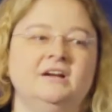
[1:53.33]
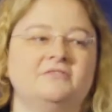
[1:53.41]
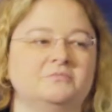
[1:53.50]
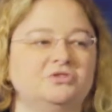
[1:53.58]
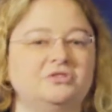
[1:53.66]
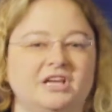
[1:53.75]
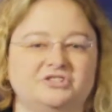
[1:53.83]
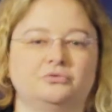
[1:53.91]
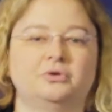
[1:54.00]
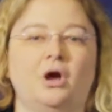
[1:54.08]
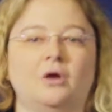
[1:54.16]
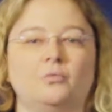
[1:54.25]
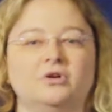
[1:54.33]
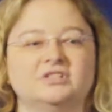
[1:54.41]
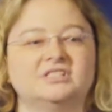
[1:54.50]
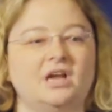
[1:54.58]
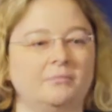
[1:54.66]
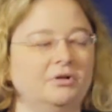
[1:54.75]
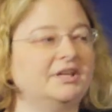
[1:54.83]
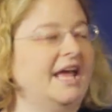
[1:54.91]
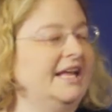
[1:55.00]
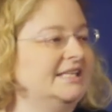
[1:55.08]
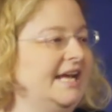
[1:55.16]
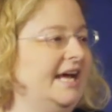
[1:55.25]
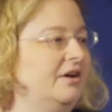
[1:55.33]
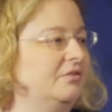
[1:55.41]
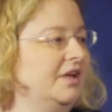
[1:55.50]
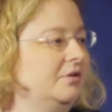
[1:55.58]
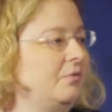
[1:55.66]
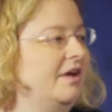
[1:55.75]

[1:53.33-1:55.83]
from 2003 onwards, doubled headcount and